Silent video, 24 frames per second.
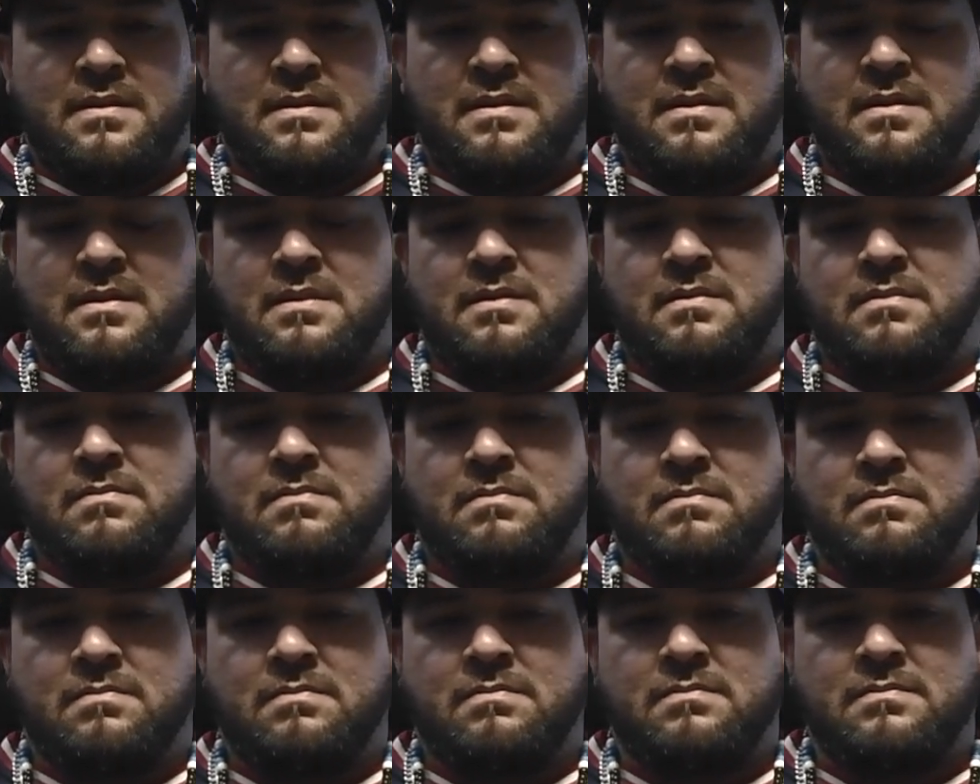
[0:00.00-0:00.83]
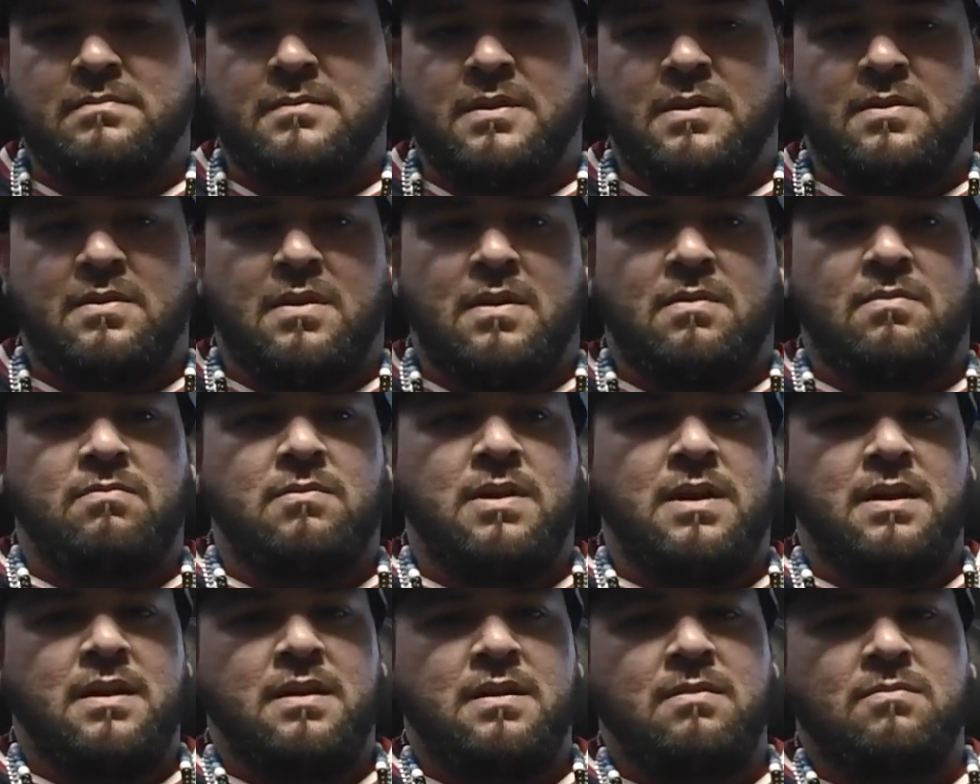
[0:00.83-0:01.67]

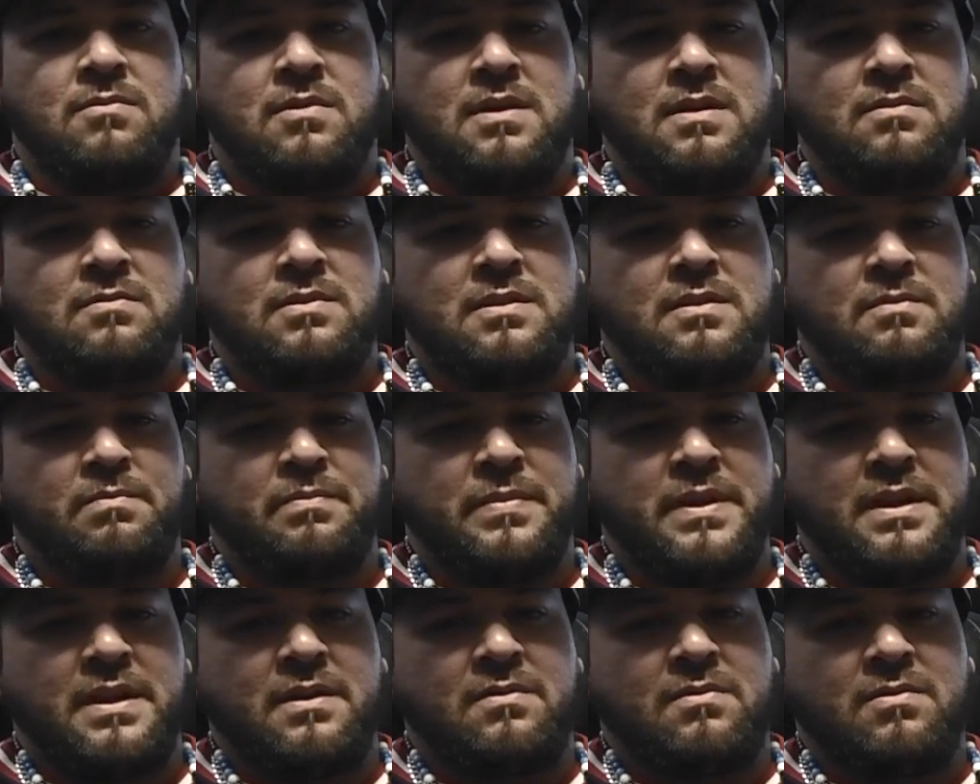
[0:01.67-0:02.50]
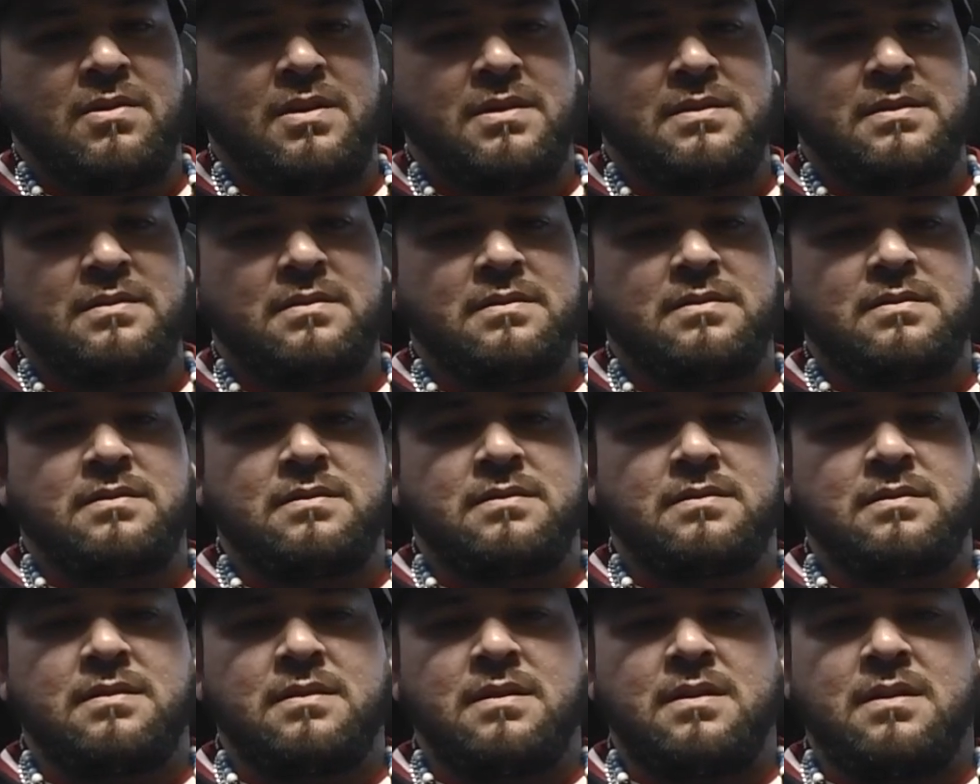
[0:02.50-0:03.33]
Right now I'm working with the Beat
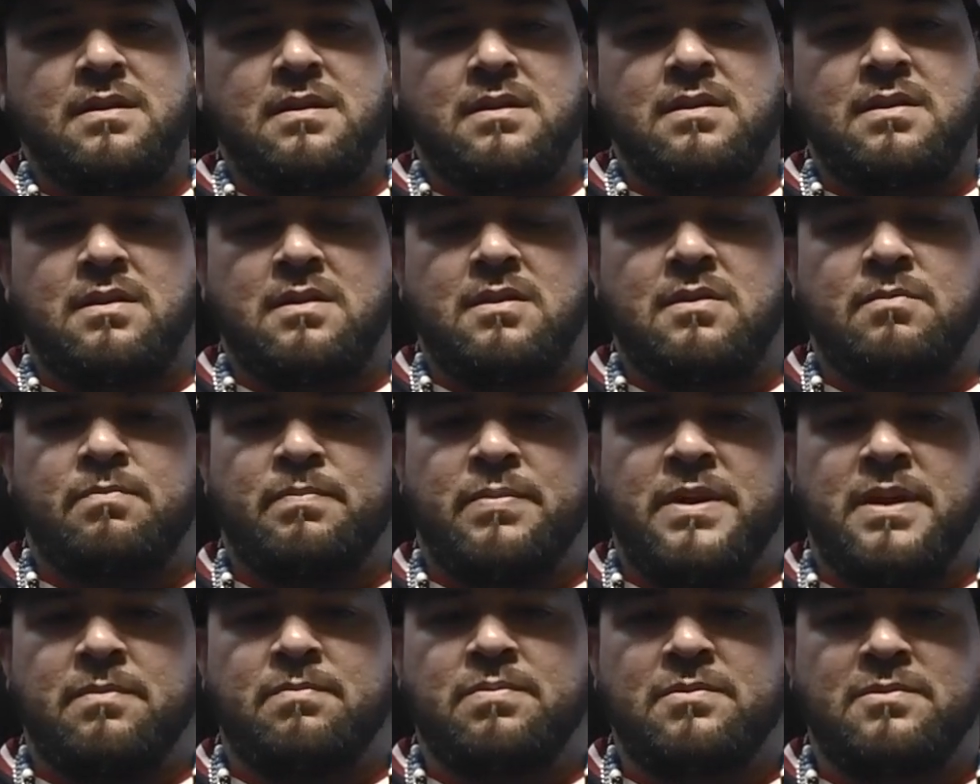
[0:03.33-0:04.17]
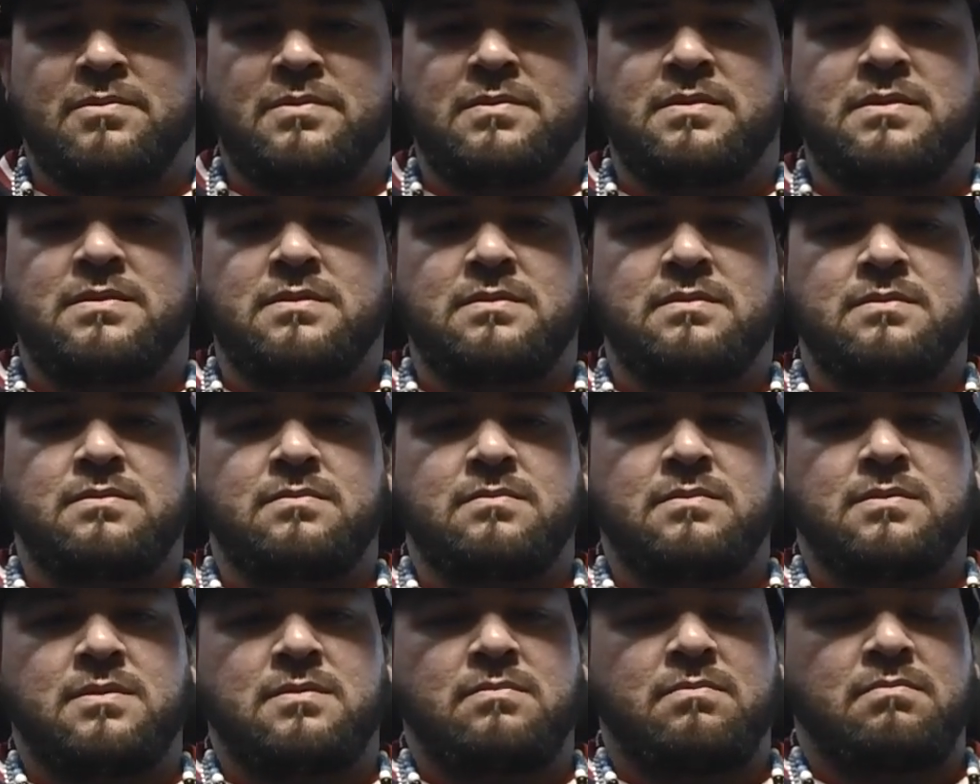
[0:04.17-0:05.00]
Crushers, good peoples,
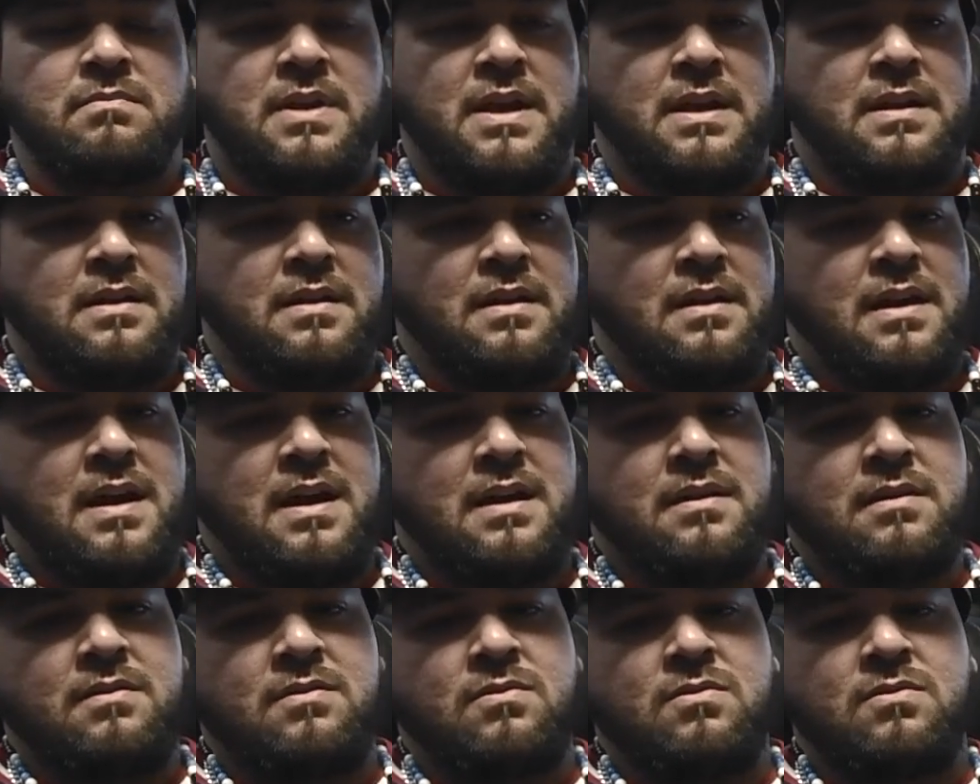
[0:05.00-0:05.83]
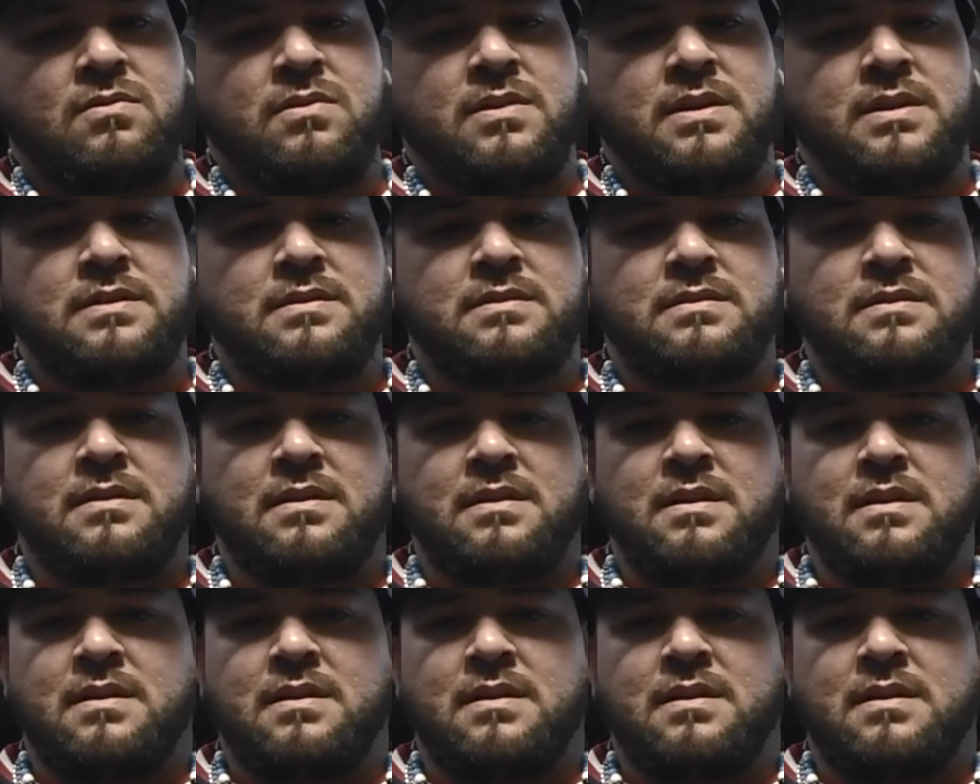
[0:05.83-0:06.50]
making a lot of noise.